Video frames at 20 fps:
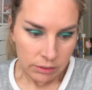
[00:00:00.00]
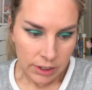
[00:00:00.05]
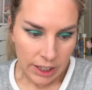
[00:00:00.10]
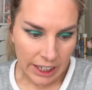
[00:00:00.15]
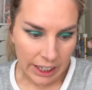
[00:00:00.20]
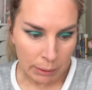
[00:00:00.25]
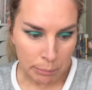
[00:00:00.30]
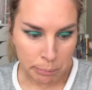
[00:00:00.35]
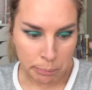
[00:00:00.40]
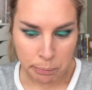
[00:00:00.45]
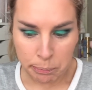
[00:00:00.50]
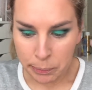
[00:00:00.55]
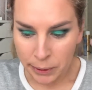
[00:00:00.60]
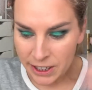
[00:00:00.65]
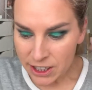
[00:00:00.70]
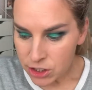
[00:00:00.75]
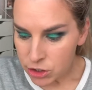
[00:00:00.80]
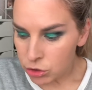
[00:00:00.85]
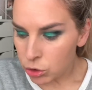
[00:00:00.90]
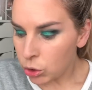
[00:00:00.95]
like a
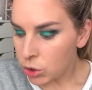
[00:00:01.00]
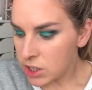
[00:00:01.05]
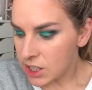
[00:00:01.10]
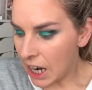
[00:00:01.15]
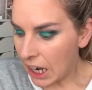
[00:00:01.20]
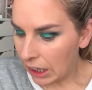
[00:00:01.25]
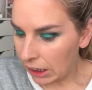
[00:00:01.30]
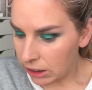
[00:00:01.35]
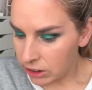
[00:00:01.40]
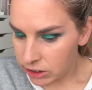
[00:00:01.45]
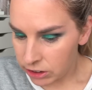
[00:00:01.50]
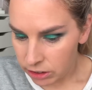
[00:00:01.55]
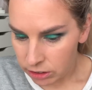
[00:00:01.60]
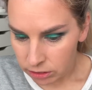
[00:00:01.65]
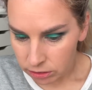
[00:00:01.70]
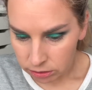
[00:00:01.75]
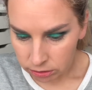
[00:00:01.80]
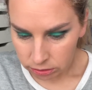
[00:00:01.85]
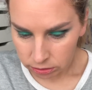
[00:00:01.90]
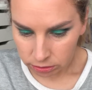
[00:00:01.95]
bistro salad,
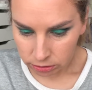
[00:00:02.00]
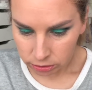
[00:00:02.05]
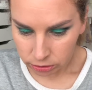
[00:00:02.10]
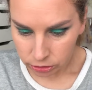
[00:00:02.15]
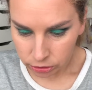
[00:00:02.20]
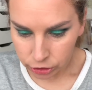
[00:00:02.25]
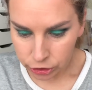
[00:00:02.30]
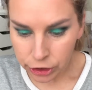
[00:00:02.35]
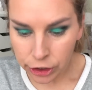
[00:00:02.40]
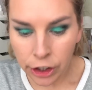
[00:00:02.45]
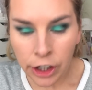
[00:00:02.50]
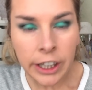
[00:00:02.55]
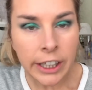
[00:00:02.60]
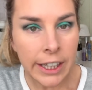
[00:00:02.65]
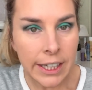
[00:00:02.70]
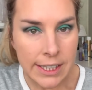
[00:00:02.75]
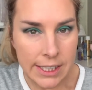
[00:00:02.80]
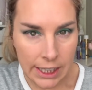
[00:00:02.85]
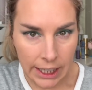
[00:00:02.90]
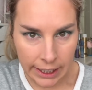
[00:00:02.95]

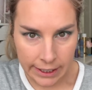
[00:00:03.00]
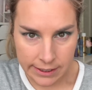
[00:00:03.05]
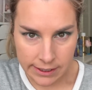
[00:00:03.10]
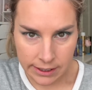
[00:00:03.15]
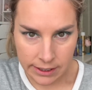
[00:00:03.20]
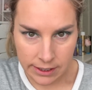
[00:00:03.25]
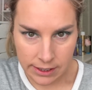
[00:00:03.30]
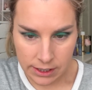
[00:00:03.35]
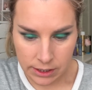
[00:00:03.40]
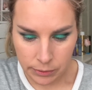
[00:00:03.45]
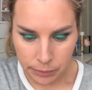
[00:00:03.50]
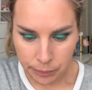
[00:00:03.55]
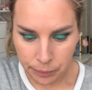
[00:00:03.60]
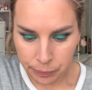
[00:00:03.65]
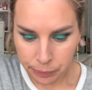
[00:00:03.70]
turkey slices,